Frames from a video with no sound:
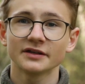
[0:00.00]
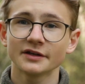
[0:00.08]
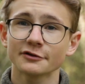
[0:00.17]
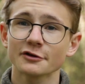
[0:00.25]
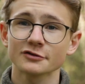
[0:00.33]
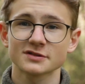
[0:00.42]

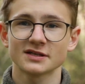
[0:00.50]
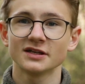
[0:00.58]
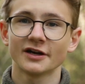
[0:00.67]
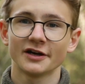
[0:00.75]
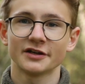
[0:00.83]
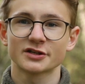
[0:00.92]
euros
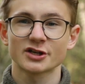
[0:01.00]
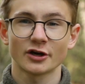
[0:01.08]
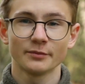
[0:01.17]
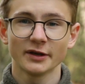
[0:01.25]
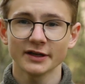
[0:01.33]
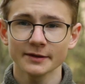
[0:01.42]
here in
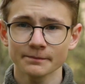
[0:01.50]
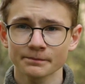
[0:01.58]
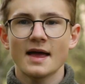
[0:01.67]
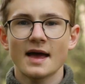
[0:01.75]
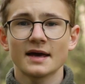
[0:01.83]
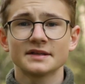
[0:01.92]
Germany,
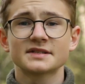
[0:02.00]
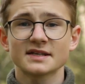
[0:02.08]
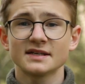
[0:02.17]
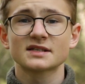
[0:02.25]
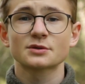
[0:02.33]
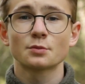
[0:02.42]
and
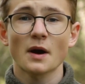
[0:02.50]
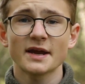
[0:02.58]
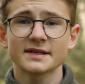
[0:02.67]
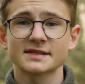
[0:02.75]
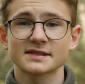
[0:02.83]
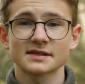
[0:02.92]
it
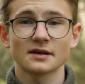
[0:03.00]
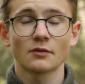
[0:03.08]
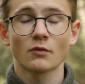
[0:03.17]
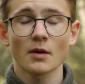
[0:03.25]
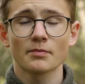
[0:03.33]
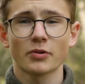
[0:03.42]
weighs
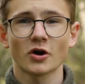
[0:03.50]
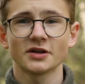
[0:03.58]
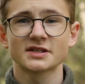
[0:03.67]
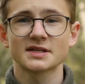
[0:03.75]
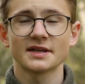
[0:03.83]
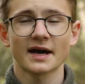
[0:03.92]

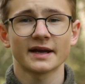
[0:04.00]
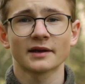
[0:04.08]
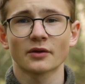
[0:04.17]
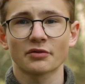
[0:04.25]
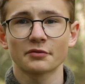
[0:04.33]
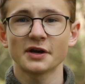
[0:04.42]

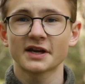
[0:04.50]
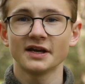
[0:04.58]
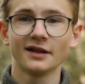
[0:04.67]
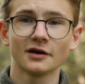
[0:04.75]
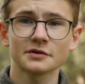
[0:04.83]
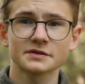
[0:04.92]
1.93
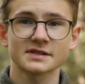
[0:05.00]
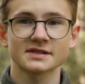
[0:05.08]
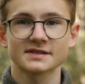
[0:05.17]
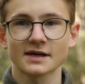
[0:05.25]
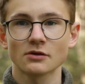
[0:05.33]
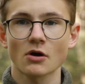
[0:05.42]
kilos,
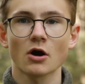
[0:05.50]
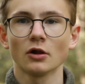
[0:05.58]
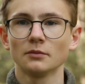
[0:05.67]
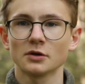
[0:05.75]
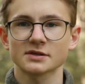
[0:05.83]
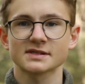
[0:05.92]
so
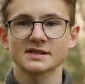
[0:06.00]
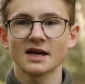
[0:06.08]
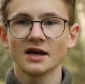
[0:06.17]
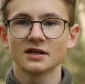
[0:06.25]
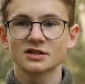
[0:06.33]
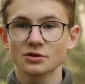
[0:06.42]
almost
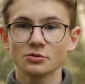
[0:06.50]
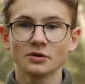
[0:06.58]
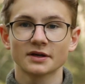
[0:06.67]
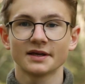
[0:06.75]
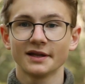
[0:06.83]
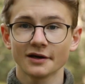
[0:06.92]
2
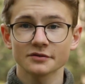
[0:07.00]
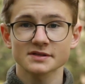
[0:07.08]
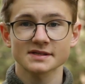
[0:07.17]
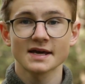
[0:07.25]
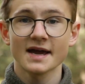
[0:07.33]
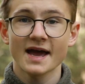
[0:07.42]

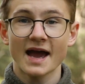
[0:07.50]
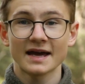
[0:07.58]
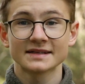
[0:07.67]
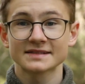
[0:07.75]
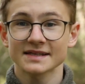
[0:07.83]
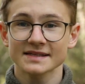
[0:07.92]
kilos,
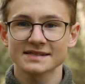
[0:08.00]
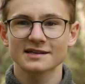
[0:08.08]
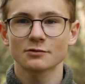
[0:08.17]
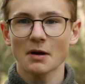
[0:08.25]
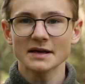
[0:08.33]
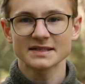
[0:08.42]
and that's
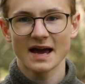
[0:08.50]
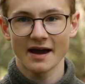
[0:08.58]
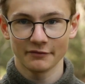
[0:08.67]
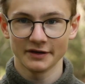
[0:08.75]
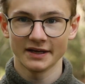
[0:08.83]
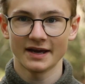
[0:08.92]
quite
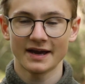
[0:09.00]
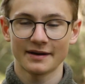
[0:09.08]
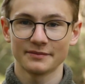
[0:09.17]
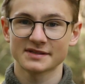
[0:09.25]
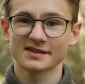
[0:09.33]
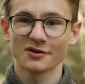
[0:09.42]
heavy.
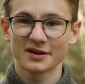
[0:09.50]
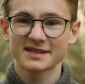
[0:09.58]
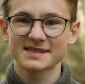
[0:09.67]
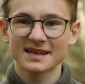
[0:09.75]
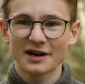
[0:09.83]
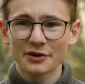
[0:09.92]
So
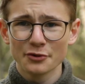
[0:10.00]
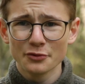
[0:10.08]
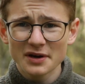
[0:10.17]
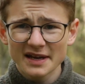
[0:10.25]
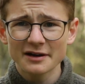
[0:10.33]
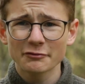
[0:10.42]
it's
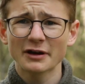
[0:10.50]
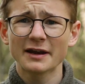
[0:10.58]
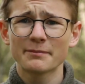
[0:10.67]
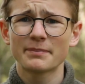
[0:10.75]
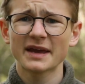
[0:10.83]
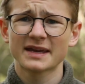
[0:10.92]

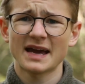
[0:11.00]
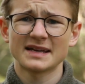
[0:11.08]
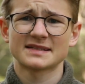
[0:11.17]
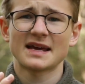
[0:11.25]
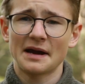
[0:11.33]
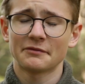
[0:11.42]
really big
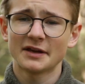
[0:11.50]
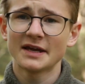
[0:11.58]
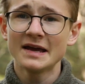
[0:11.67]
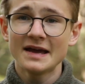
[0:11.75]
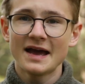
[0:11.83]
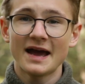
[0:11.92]
and heavy,
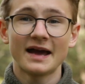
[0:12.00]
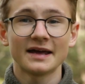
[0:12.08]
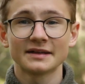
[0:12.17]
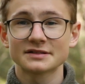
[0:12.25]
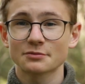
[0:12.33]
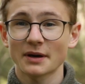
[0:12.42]

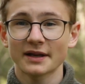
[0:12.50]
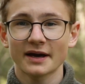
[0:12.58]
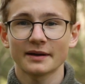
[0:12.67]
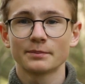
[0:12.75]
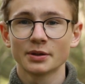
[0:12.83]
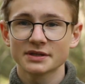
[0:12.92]
and when
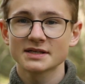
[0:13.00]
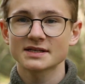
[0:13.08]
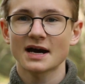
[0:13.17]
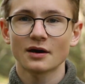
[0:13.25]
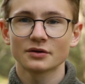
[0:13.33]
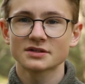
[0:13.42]
I put it
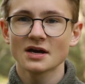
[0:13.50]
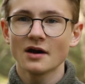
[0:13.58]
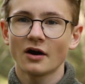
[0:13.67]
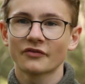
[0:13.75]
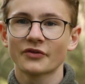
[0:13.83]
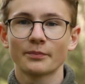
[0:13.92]
out
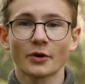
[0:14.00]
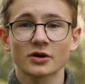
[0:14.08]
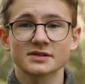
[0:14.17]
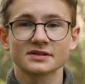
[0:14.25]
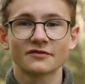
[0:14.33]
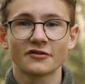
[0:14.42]
of the
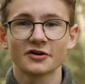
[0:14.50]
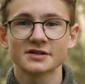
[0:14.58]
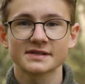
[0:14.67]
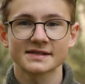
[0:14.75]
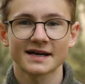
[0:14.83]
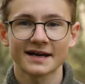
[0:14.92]
box the
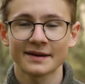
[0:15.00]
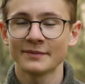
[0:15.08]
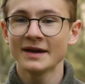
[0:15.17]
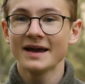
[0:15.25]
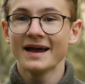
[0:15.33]
first time,